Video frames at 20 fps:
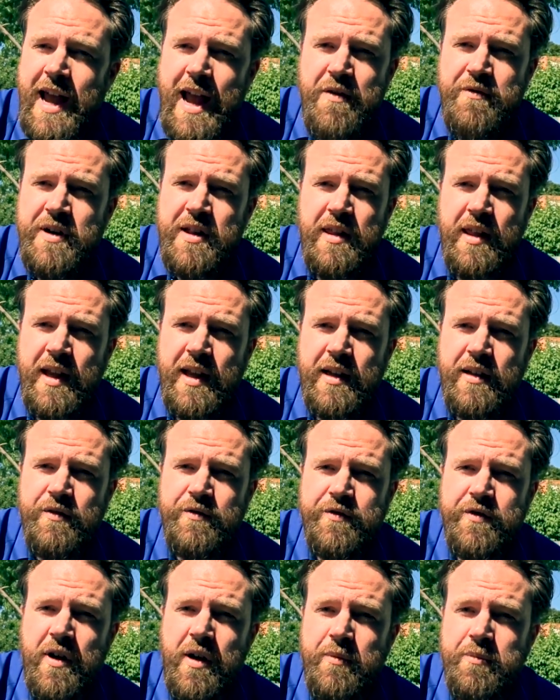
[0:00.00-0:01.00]
Everything
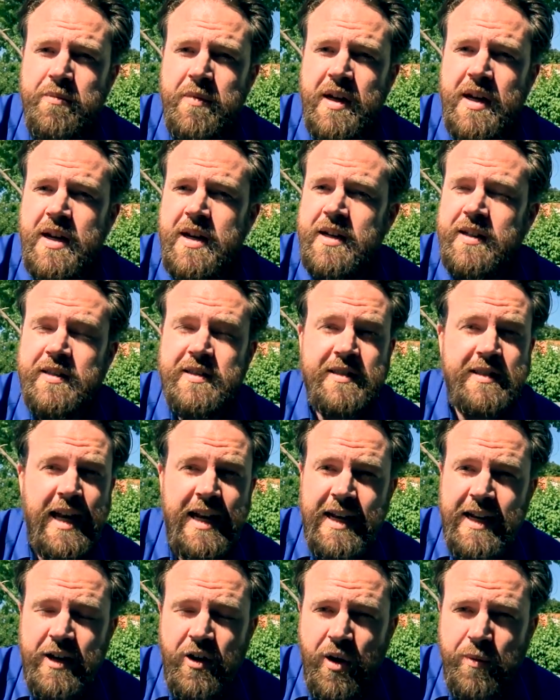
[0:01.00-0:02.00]
from
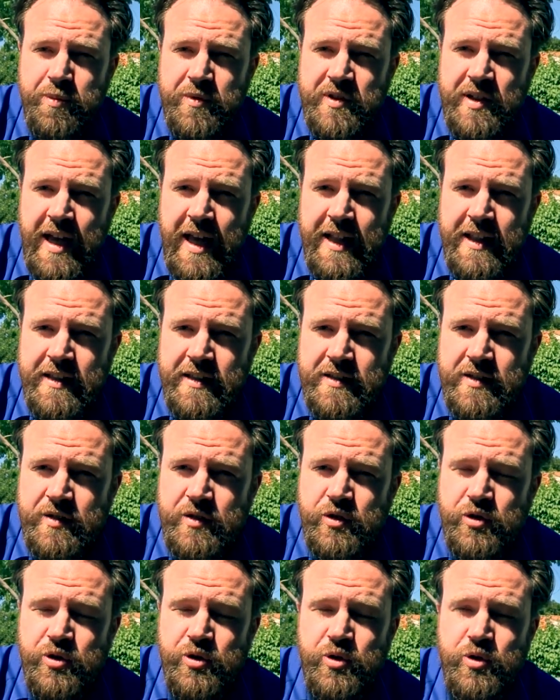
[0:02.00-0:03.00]
setting up
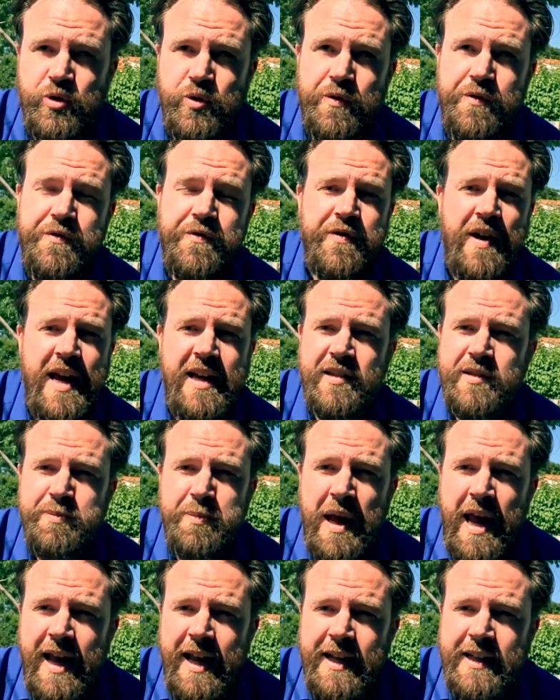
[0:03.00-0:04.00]
tents to face
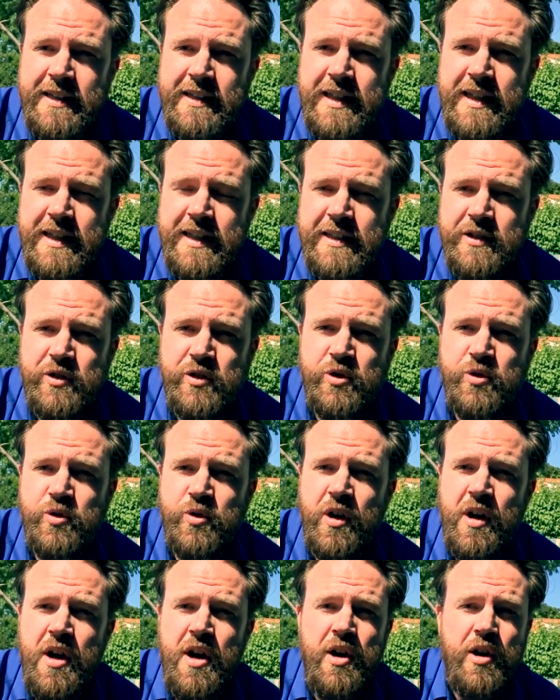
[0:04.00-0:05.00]
painting
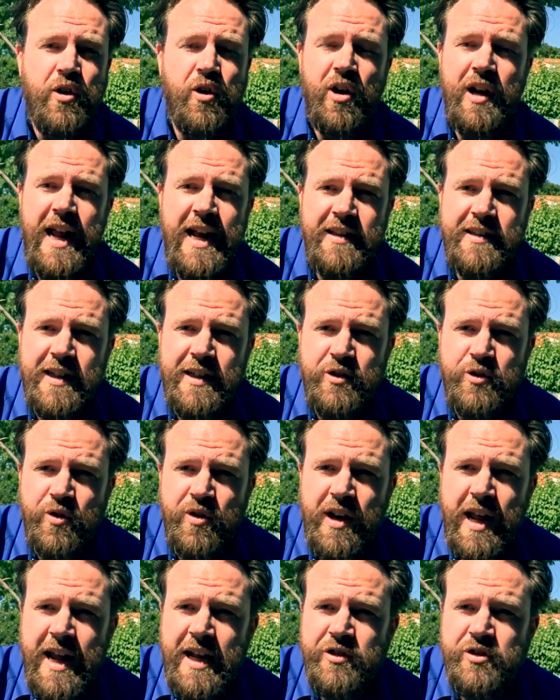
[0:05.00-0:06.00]
to collecting
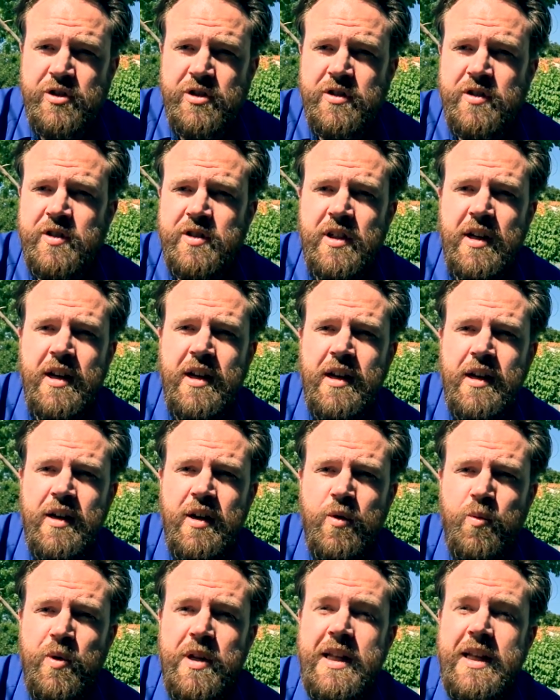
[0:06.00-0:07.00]
donations,
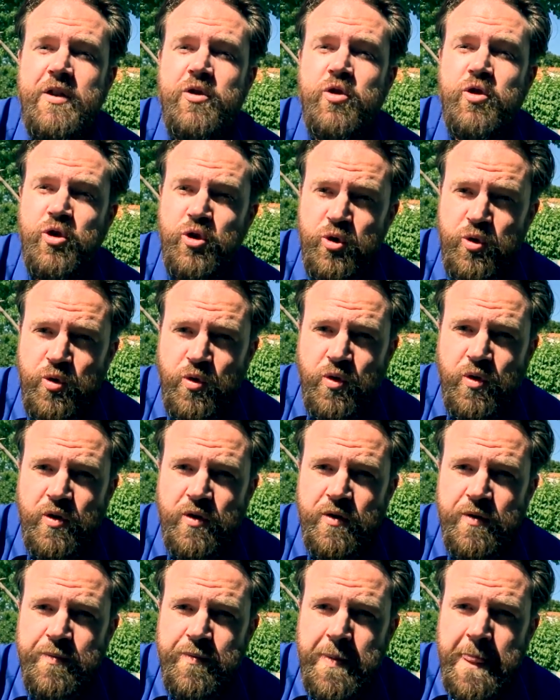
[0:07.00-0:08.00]
we need you.
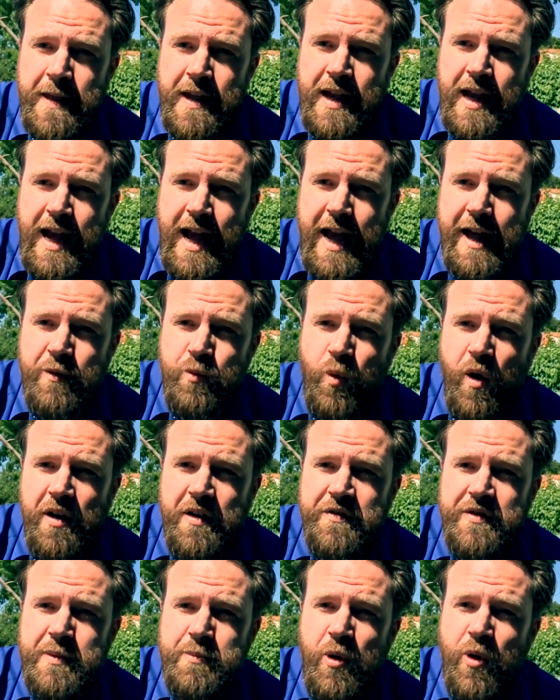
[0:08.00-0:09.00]
And one
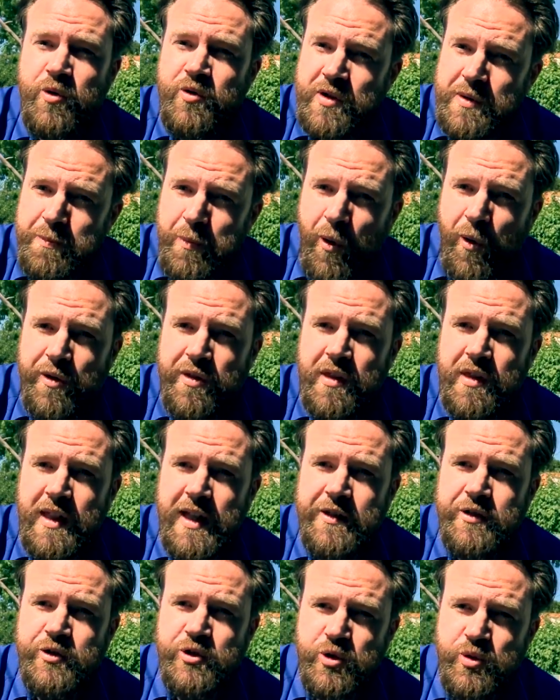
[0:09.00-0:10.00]
of the most important
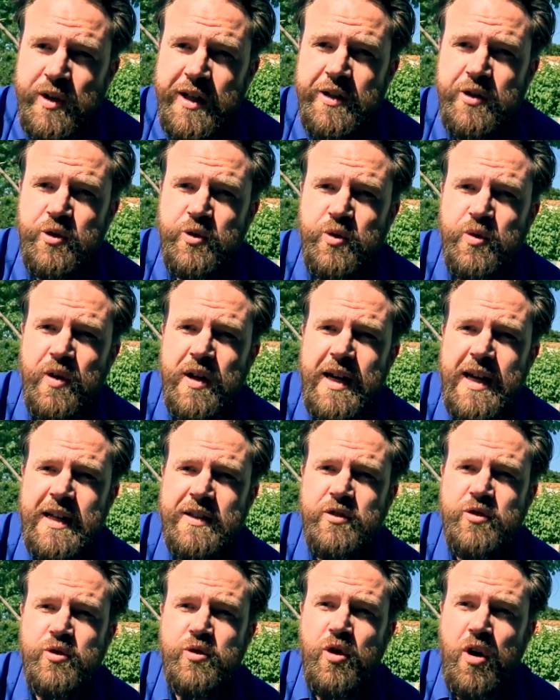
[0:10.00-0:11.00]
things you can do
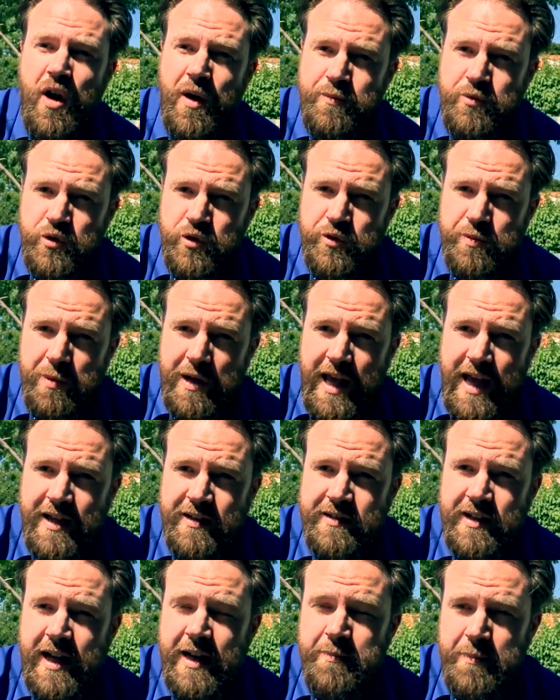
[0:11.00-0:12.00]
is to come to
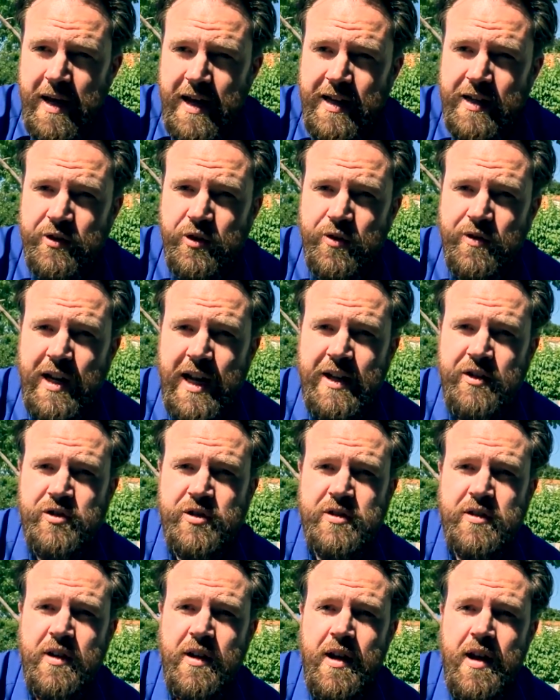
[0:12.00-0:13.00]
Splash and make a
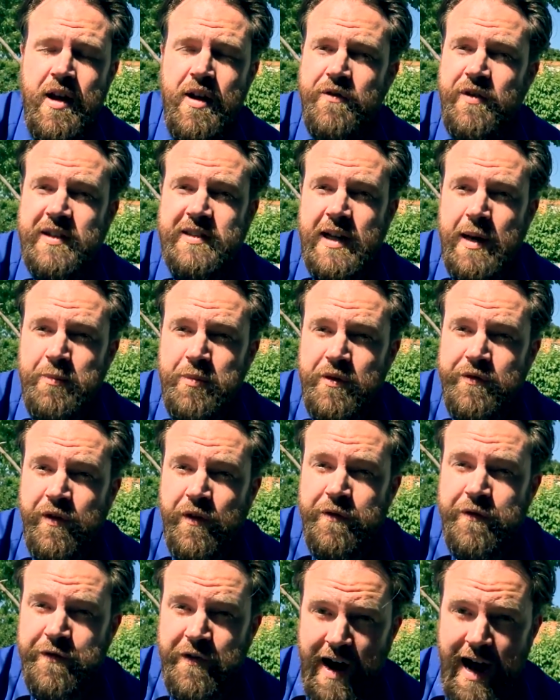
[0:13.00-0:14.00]
donation. For example,
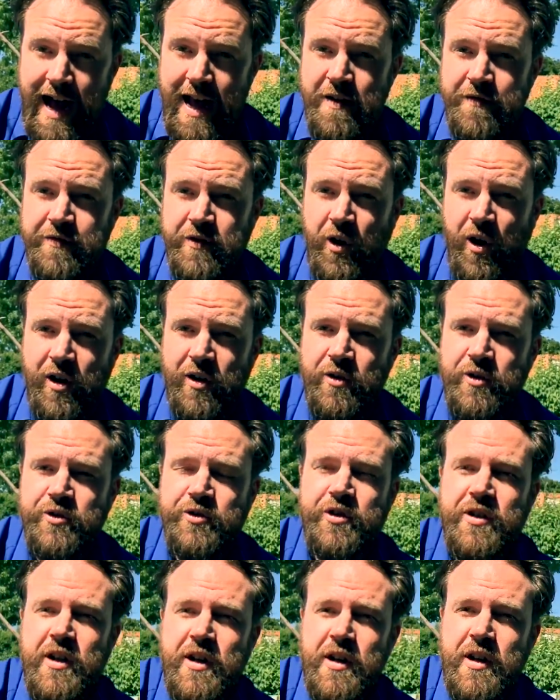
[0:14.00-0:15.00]
for
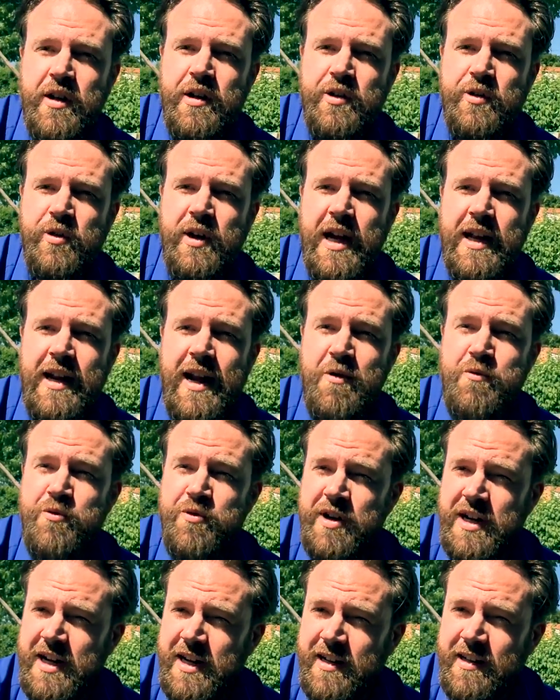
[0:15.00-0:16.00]
$5, you get a
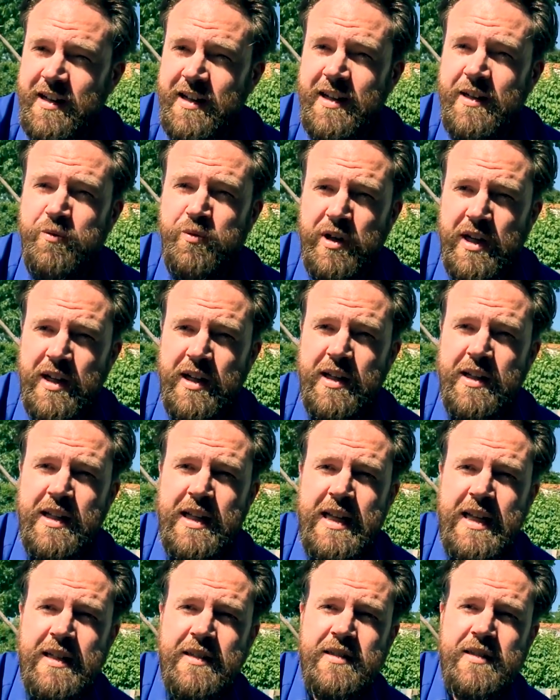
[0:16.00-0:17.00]
really, really
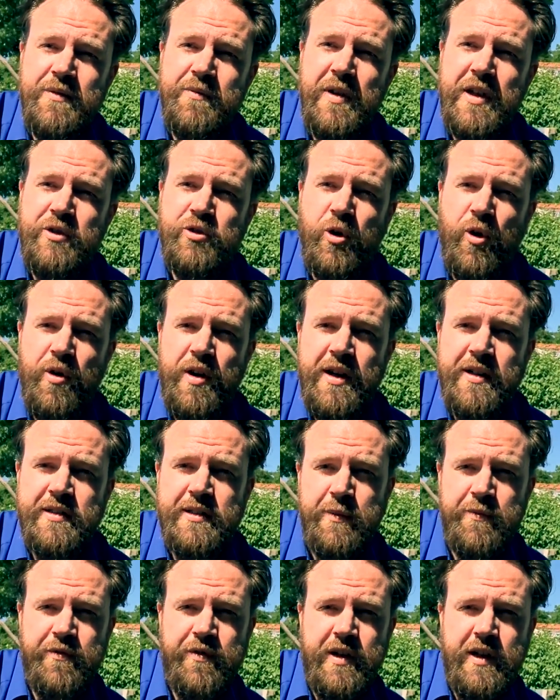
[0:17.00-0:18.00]
neat Victoria
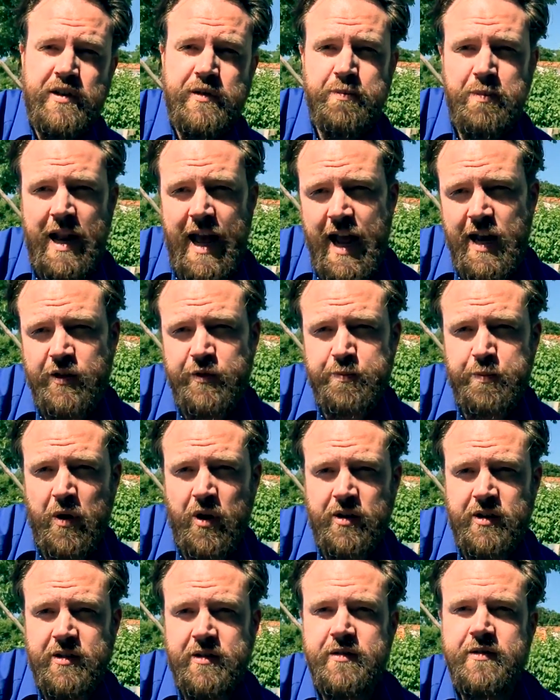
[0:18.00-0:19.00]
Symphony Splash
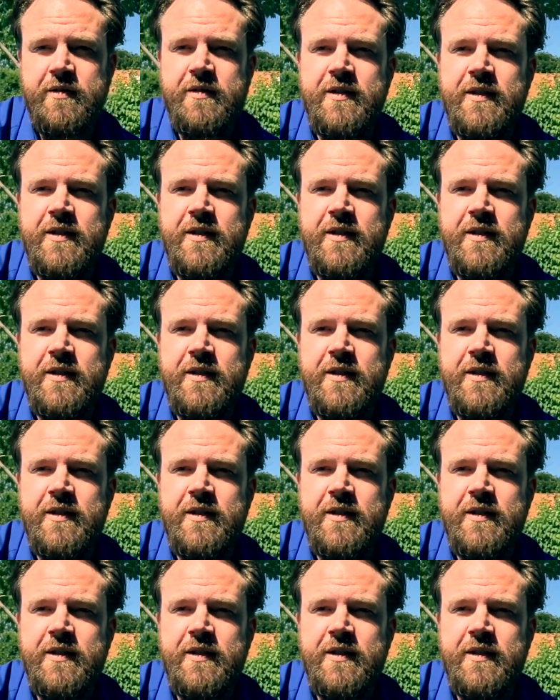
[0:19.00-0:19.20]
button.